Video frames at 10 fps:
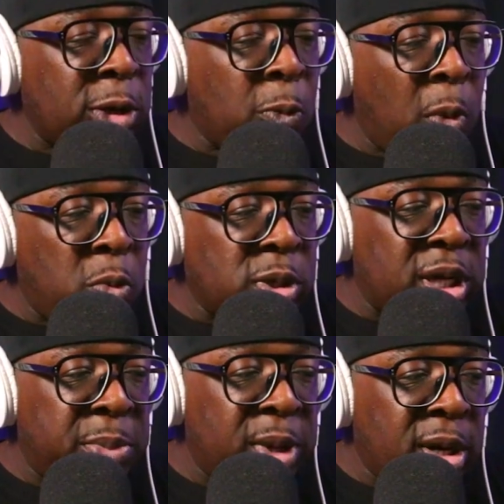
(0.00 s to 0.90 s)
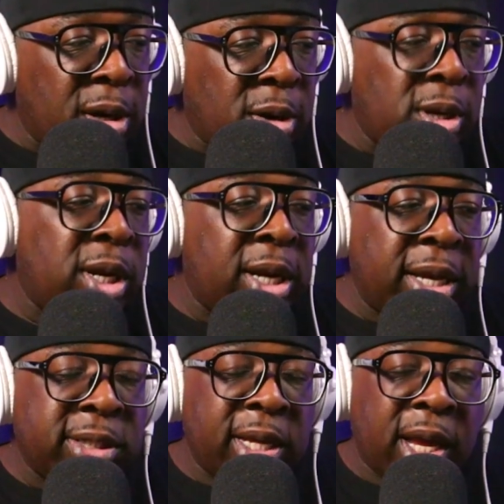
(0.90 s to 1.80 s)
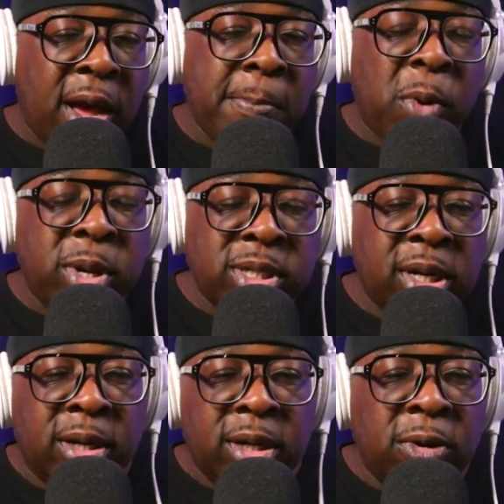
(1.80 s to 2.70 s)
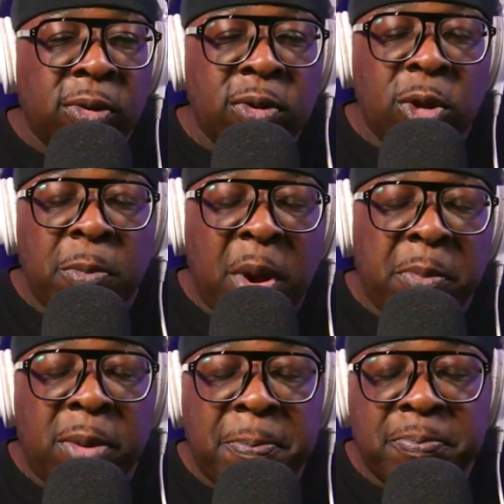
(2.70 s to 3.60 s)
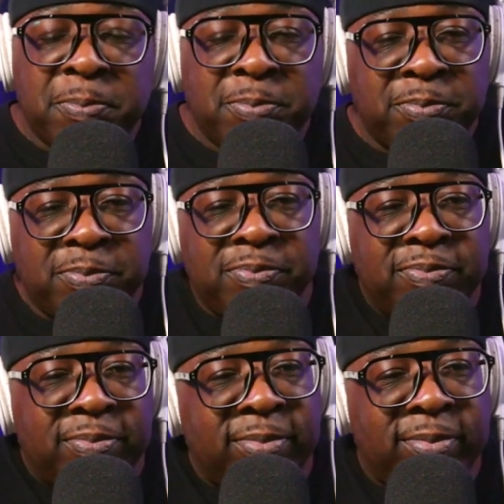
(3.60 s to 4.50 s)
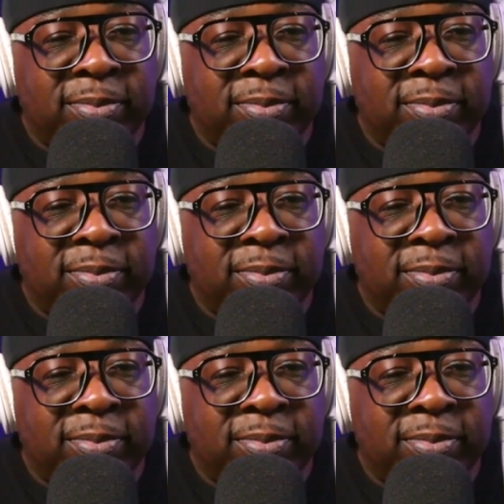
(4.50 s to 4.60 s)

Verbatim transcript: What were some of the early nights like on Poison Dart? now? Do you remember? Ah,